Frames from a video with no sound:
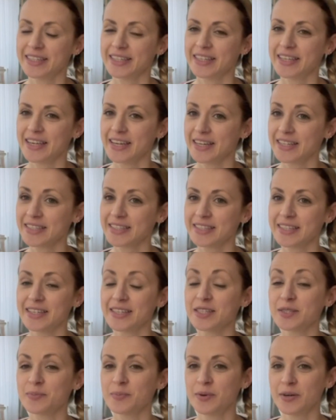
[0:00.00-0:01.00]
Yes,
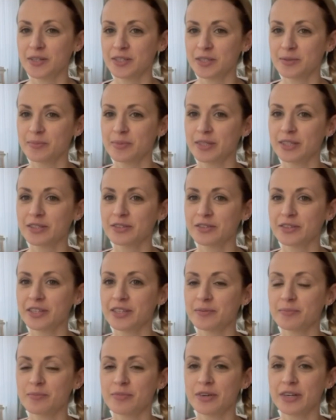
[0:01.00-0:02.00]
it's possible to
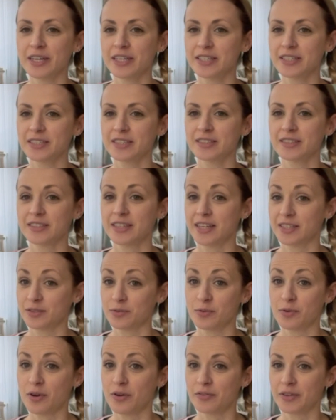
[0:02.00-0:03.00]
eat bread as a
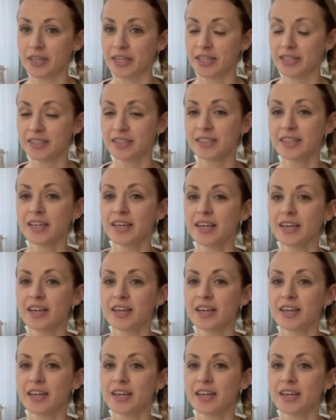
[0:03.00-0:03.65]
raw vegan.